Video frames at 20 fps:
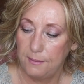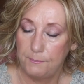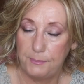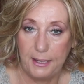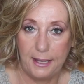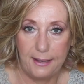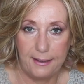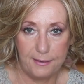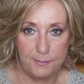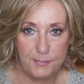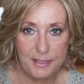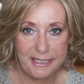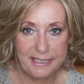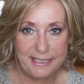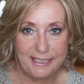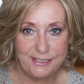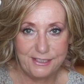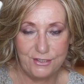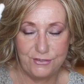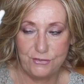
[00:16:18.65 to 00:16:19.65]
but I'm going to
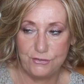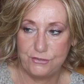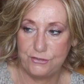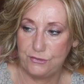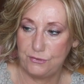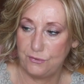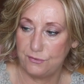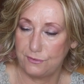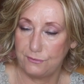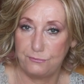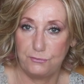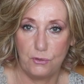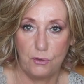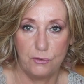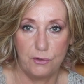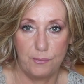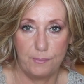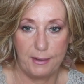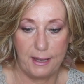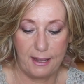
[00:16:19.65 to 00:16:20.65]
continue to use the
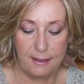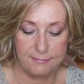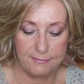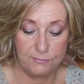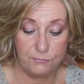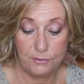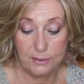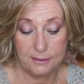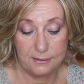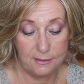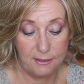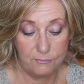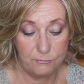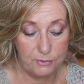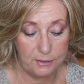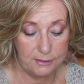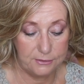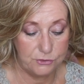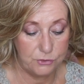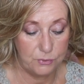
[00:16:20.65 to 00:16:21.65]
Flora + Bast. I
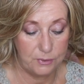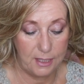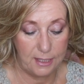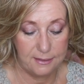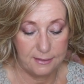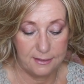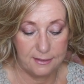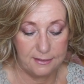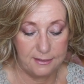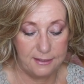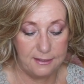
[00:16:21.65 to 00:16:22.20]
really do like it.